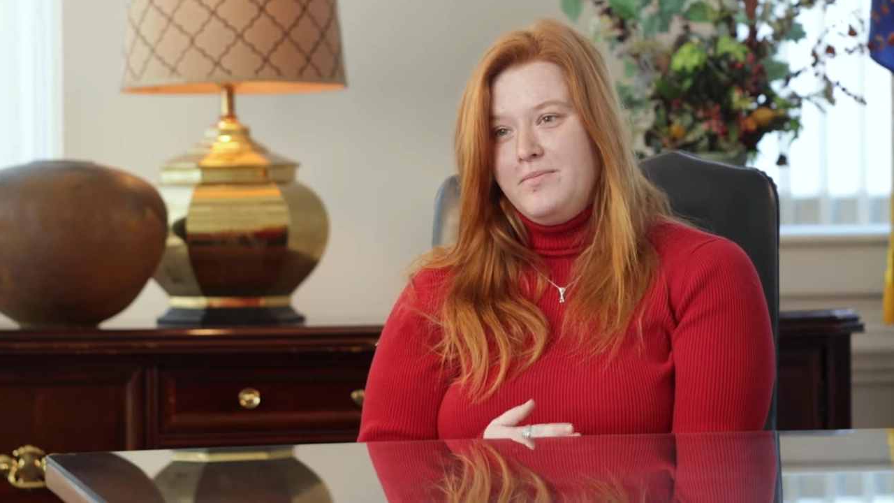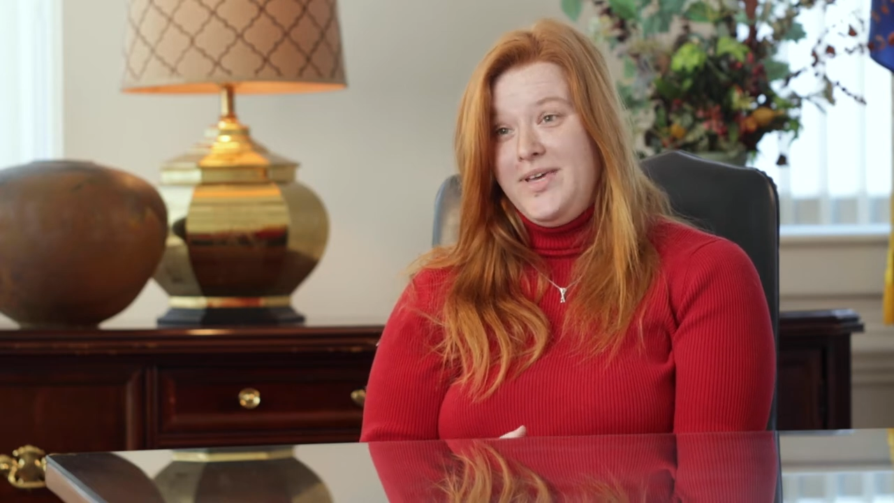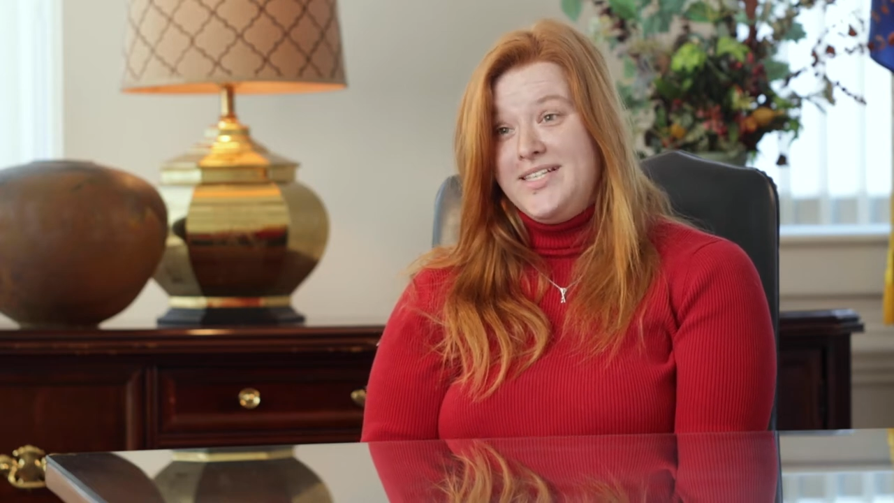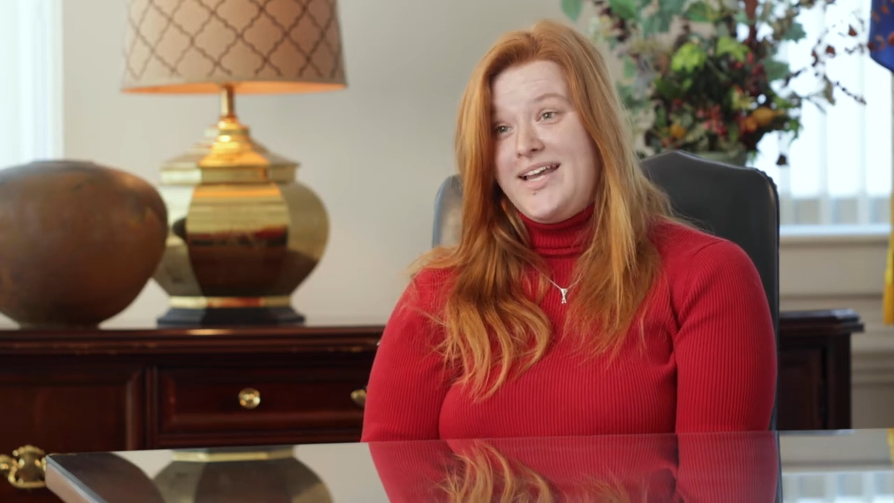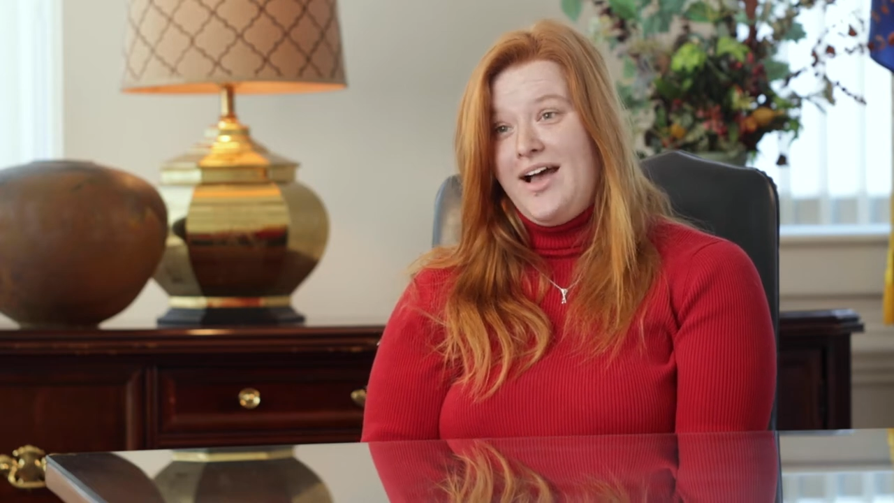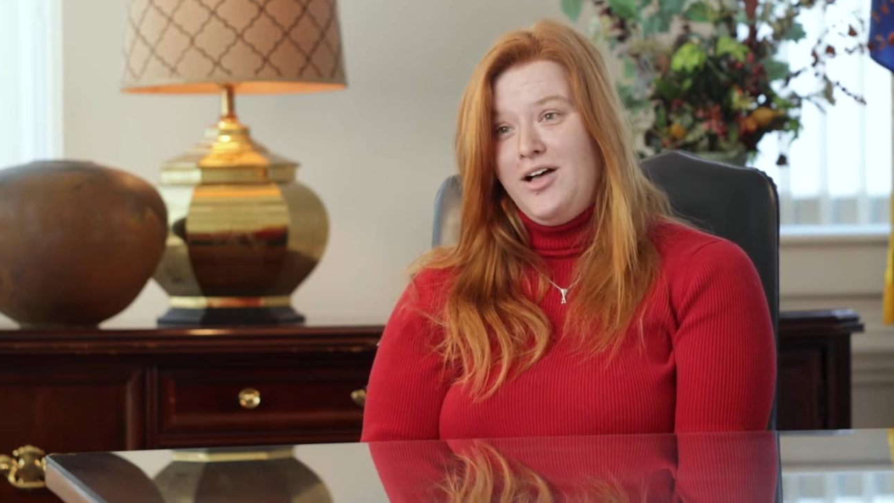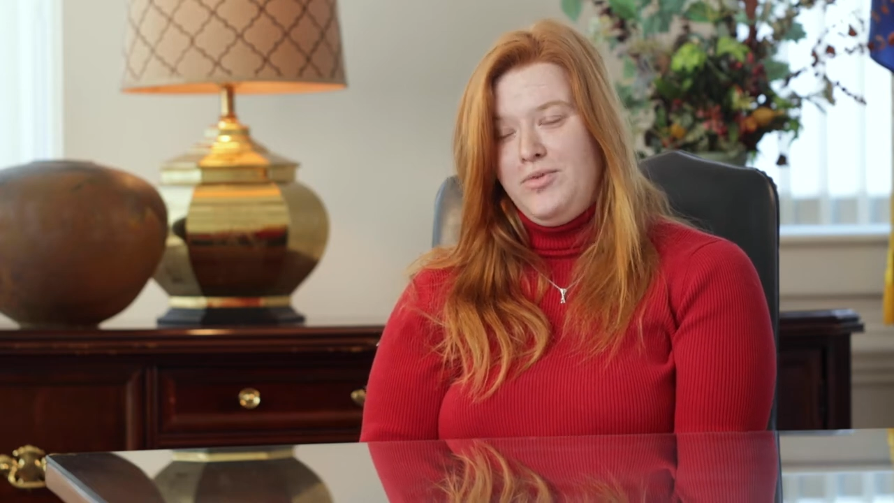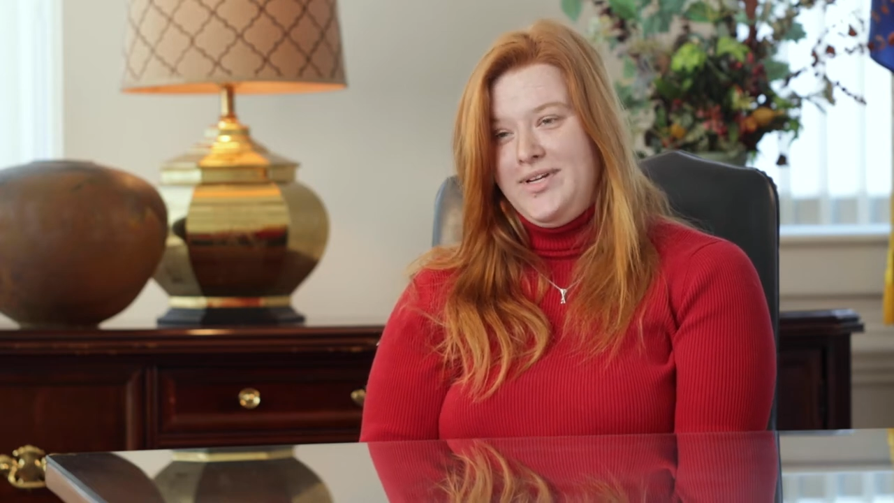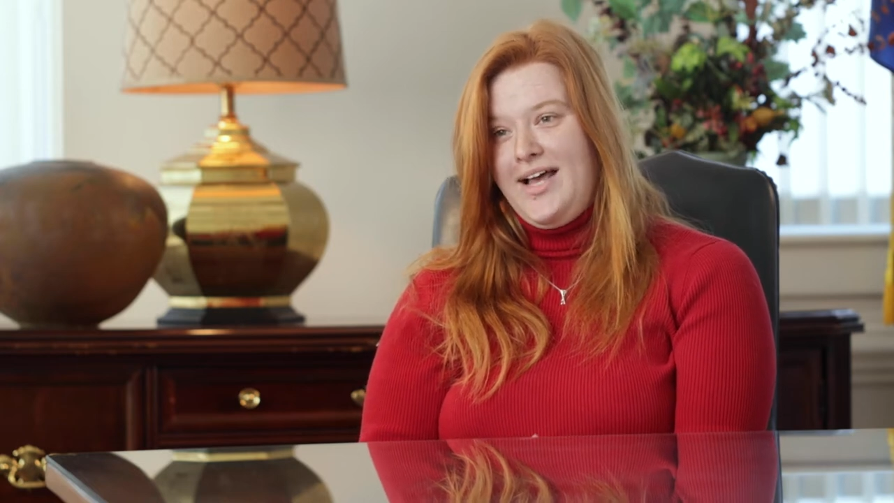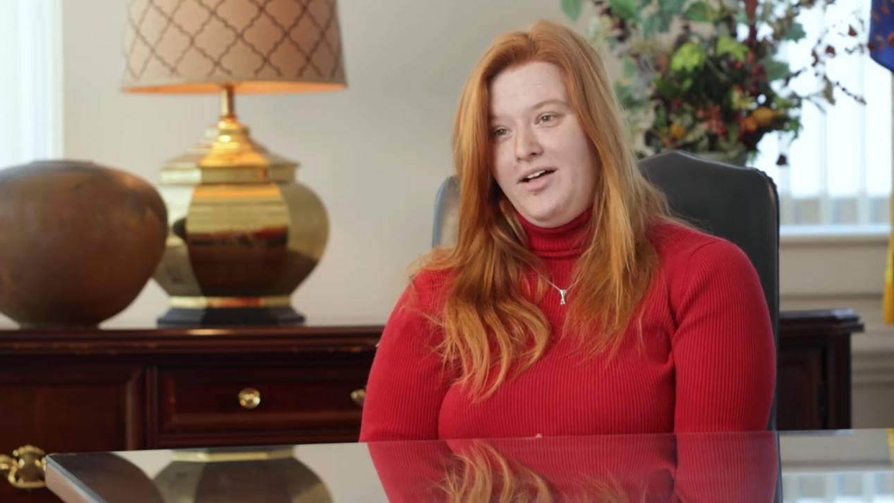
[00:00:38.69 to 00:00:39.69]
beats talent
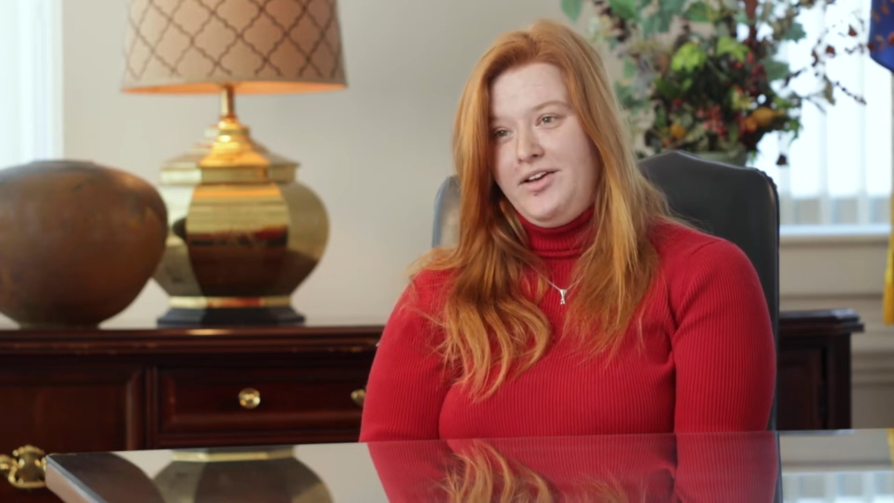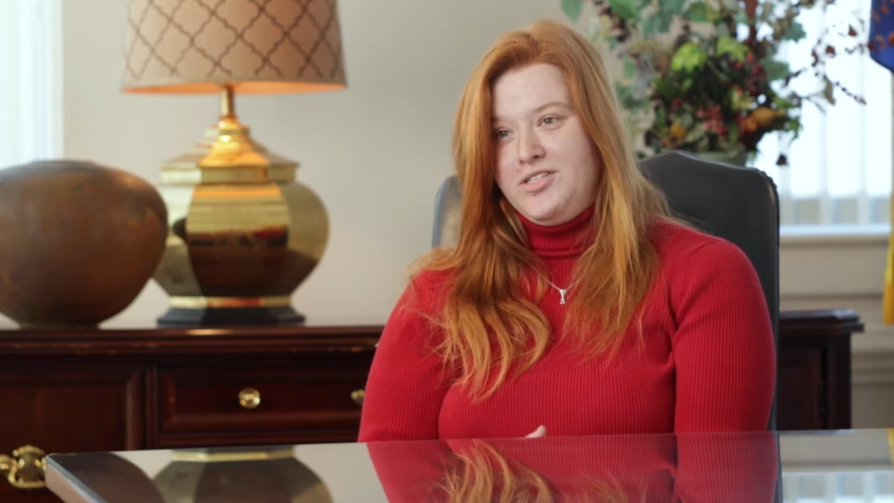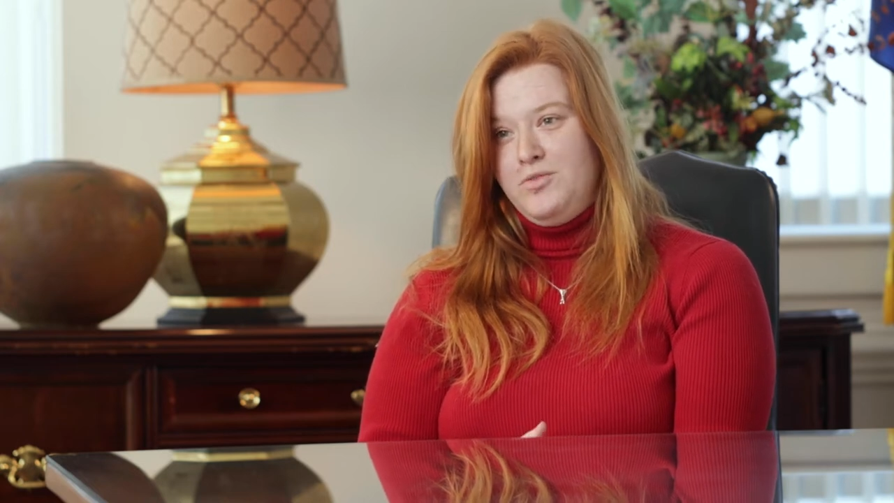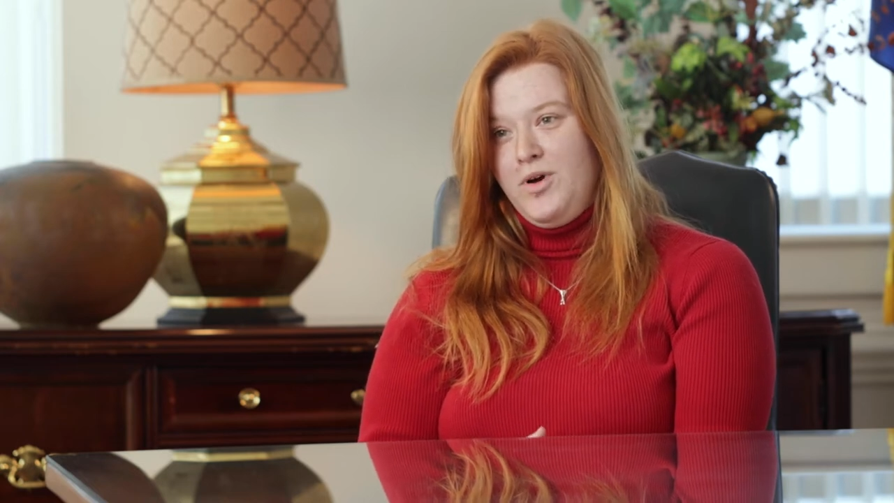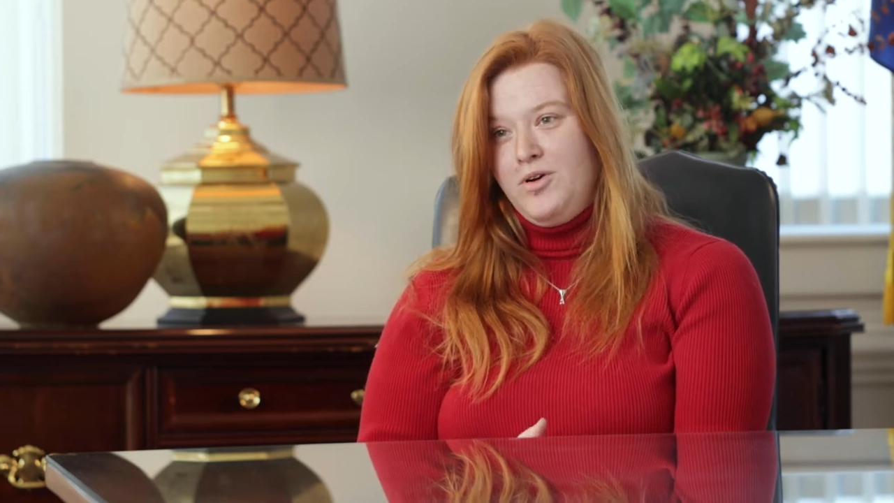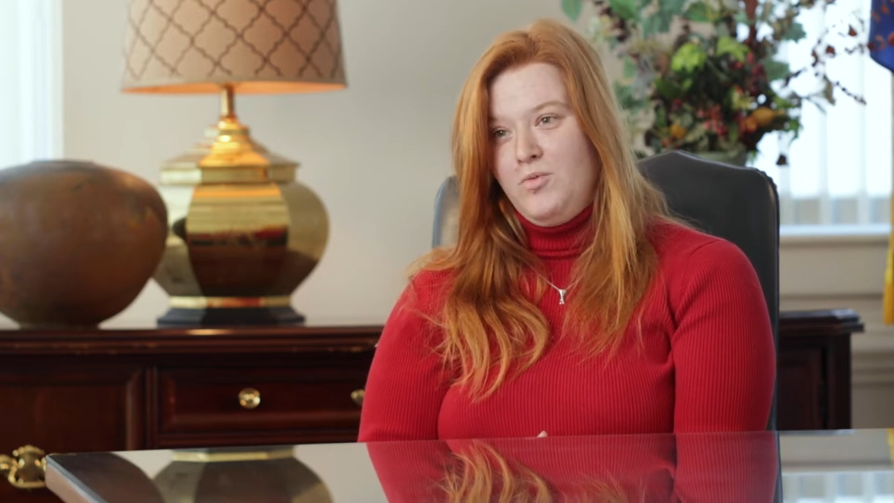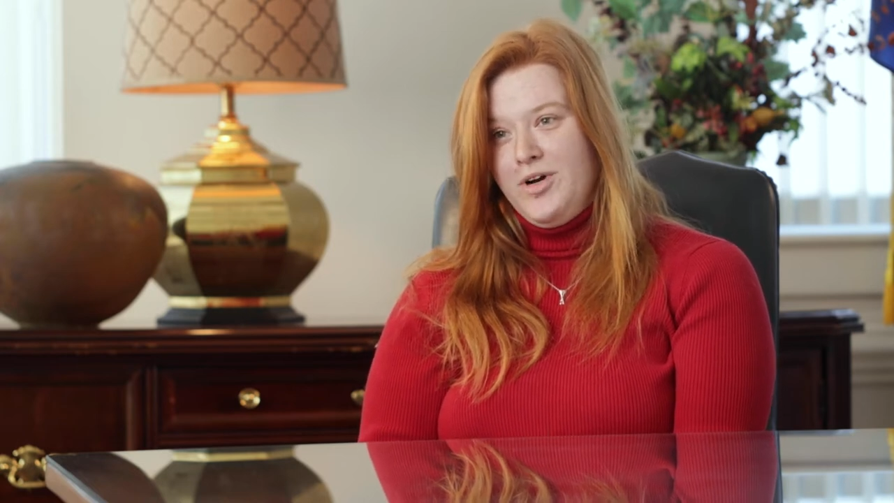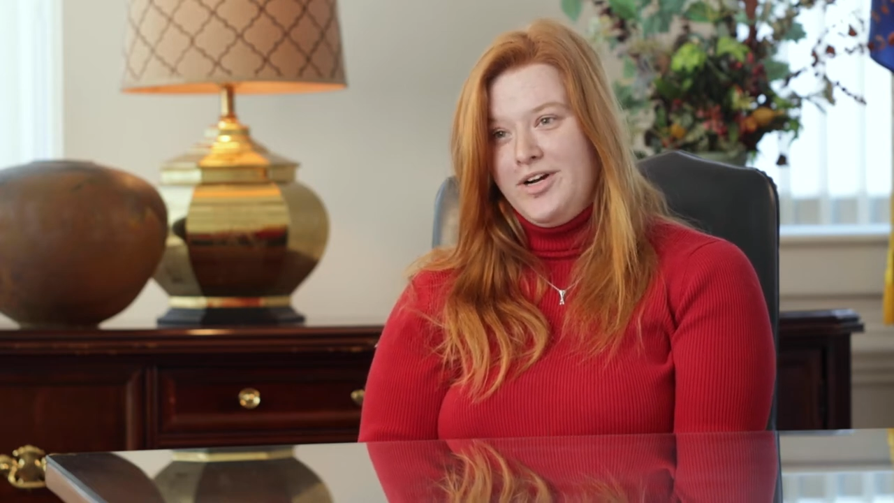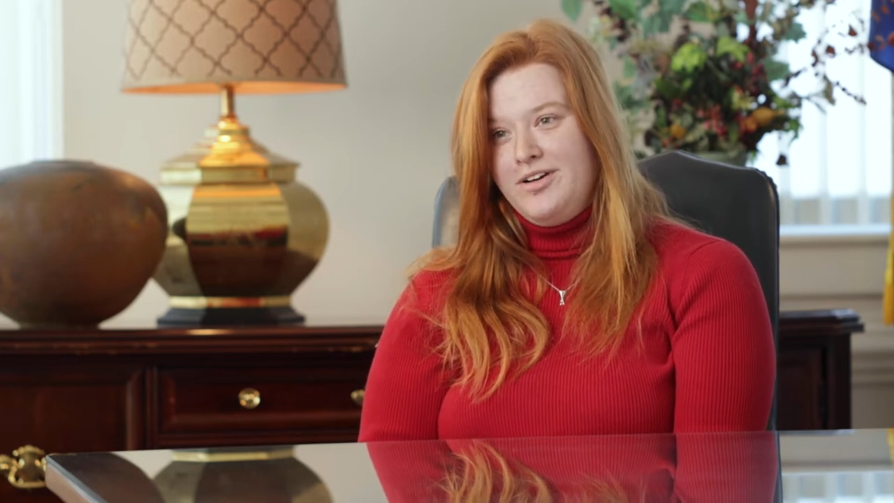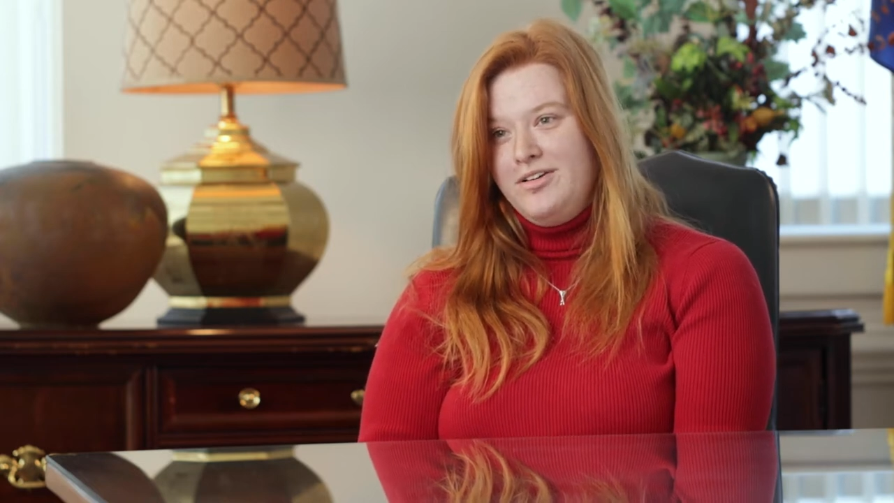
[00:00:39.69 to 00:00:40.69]
when talent doesn't want to
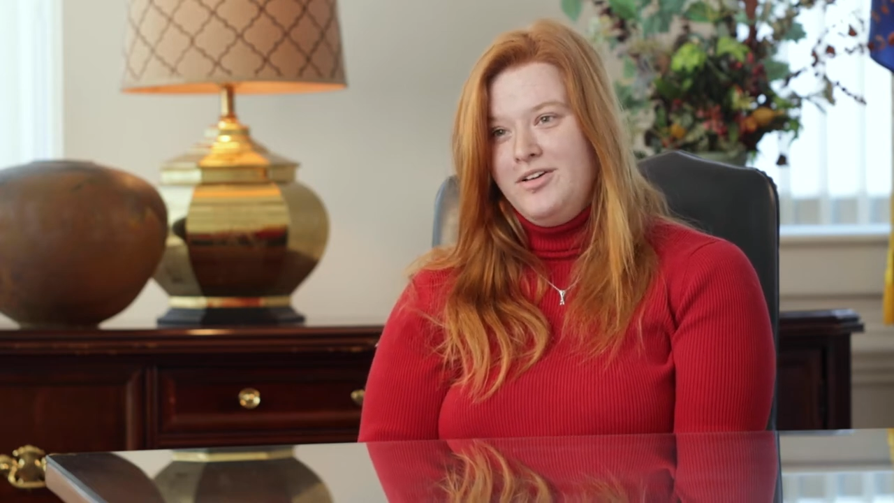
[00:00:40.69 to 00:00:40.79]
work.